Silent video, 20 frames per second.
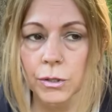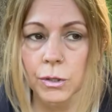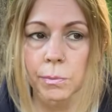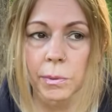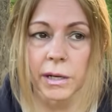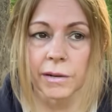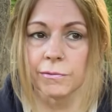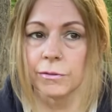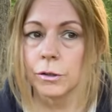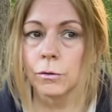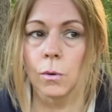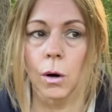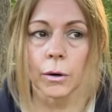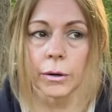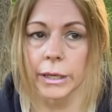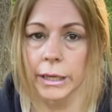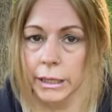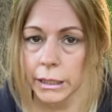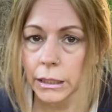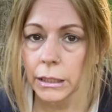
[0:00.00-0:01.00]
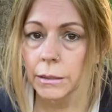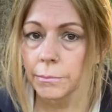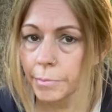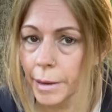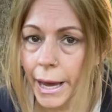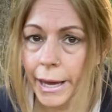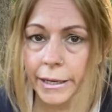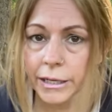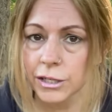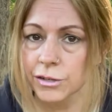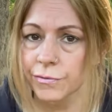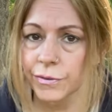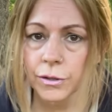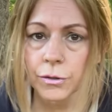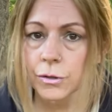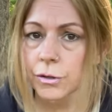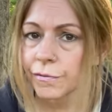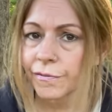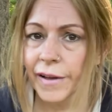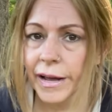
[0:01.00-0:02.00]
But if you aren't eating packaged
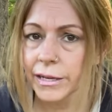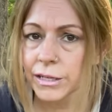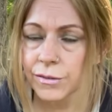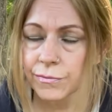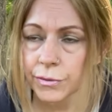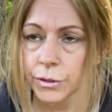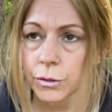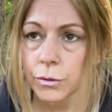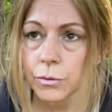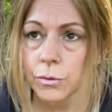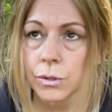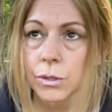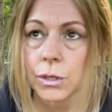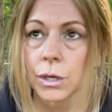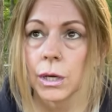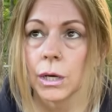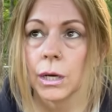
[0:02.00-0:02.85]
foods or fast foods,